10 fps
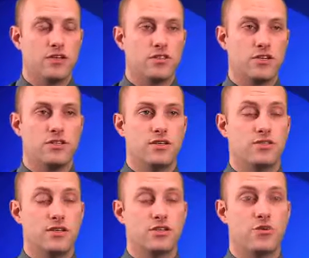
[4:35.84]
such,
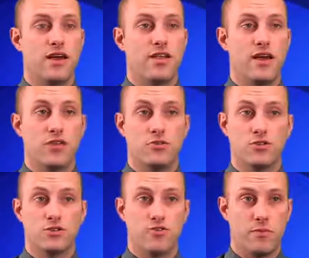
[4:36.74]
in such a way that
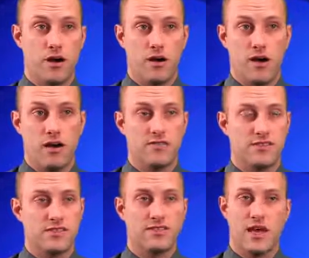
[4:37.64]
users from
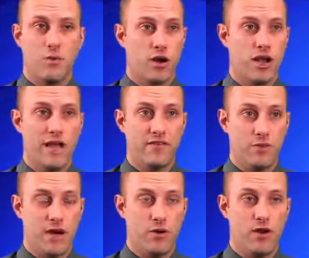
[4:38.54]
offices that weren't having
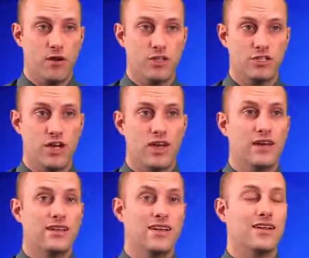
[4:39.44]
the power outage
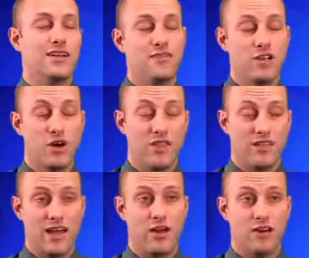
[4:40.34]
didn't even know
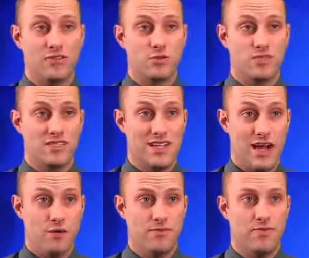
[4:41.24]
that that office was
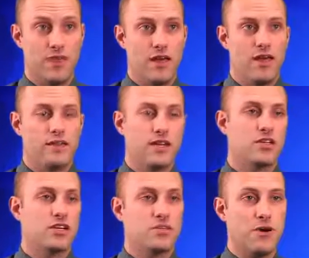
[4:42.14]
down. That
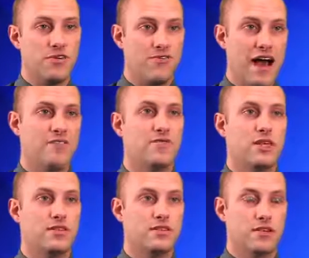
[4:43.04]
took us about five
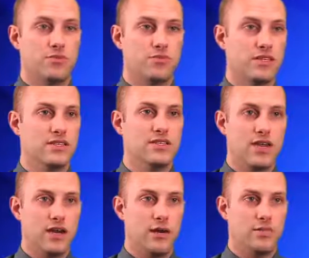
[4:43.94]
minutes to completely
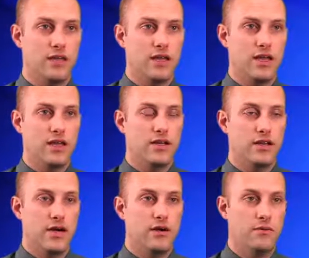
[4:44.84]
set up
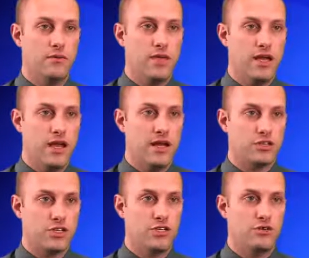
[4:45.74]
and, um, and
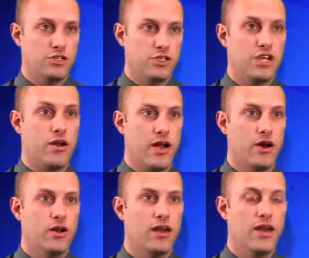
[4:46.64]
execute and share
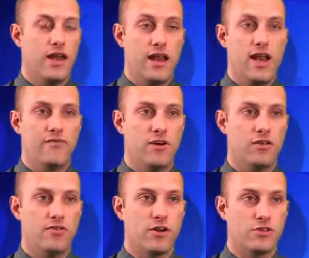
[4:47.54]
out and have
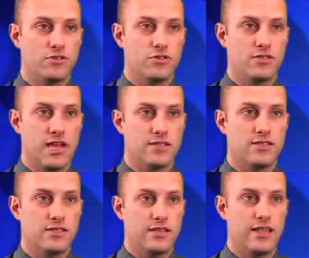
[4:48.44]
all of our users
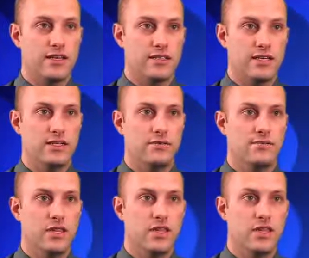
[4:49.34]
accessing that data.